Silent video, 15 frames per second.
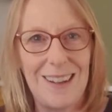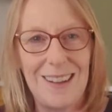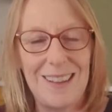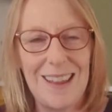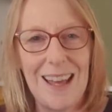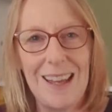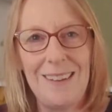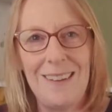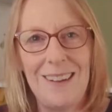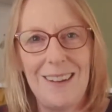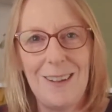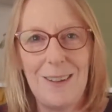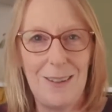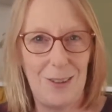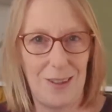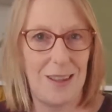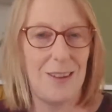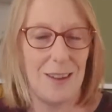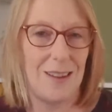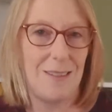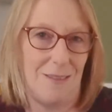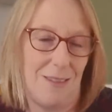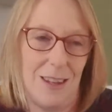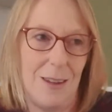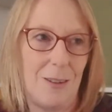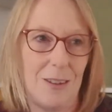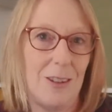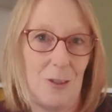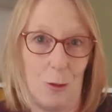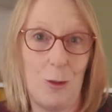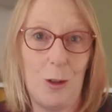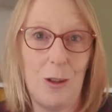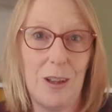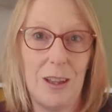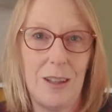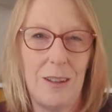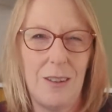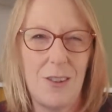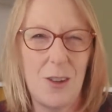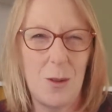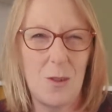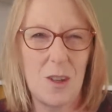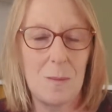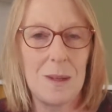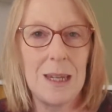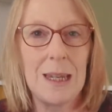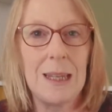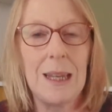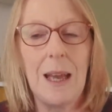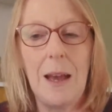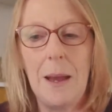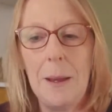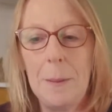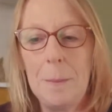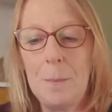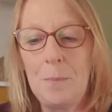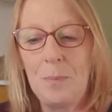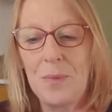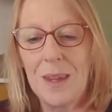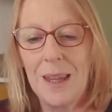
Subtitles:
then you're going to struggle. Do you know what I mean?